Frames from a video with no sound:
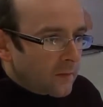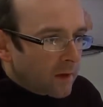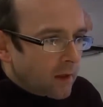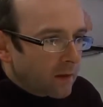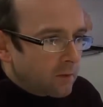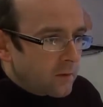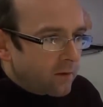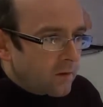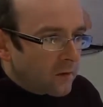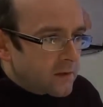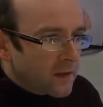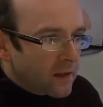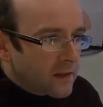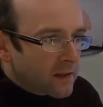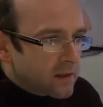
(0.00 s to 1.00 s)
And we
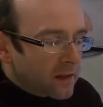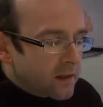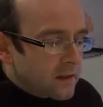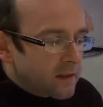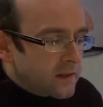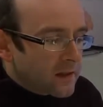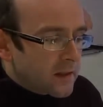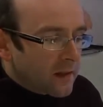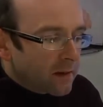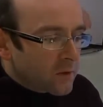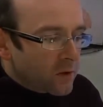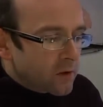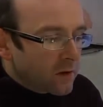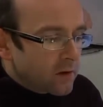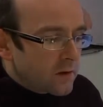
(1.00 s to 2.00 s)
rotate slightly to
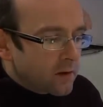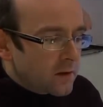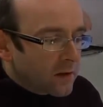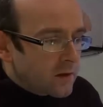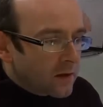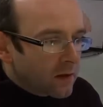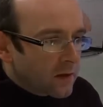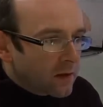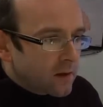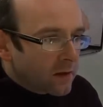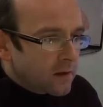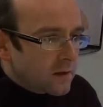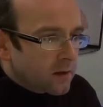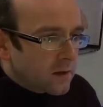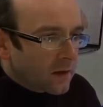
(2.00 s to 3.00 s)
capture
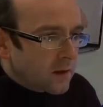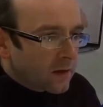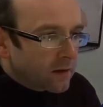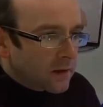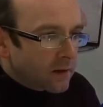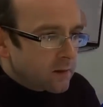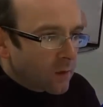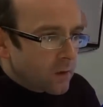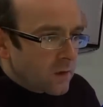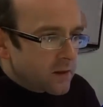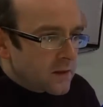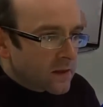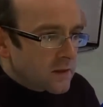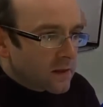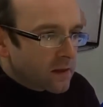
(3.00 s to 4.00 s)
contact points